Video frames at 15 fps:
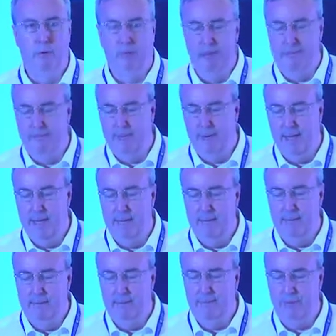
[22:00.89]
free
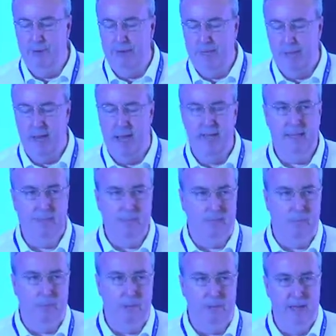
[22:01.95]
trade. I mean,
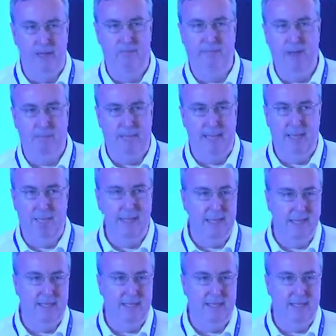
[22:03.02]
not perfect by any means,